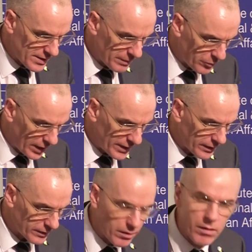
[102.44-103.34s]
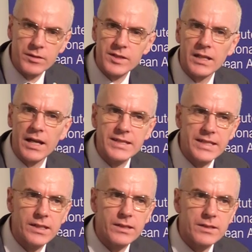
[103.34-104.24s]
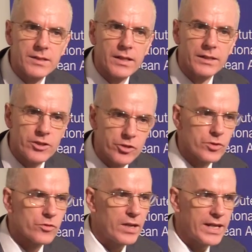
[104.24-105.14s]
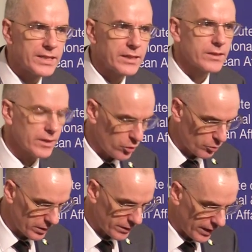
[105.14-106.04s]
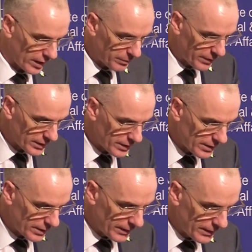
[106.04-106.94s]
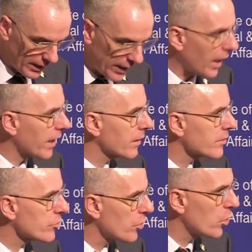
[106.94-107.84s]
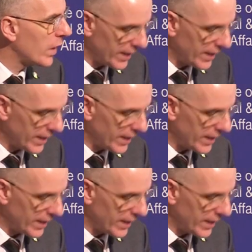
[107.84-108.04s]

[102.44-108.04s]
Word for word: stimulating thoughts and ideas on issues relating to global development and Ireland's role